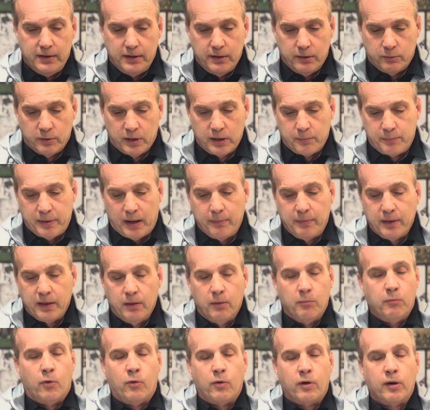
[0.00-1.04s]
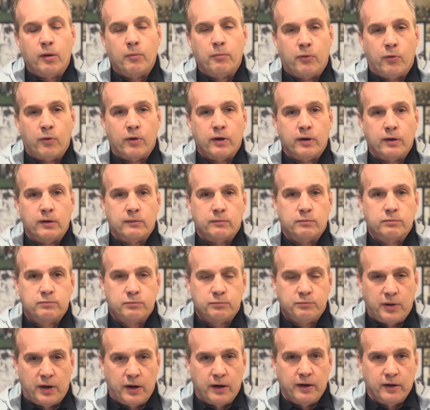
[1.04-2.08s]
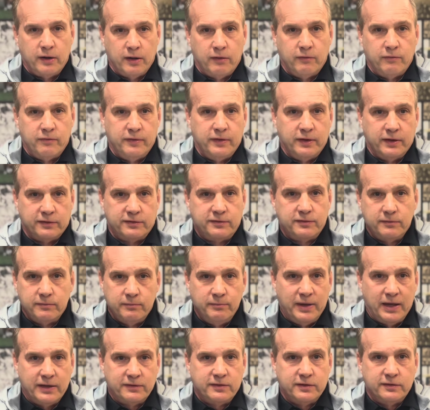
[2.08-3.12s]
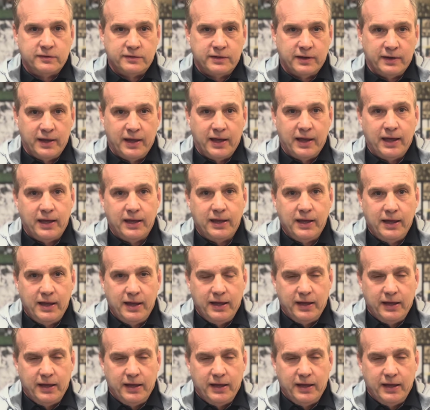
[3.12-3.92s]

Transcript: Really probably the more important part of this message today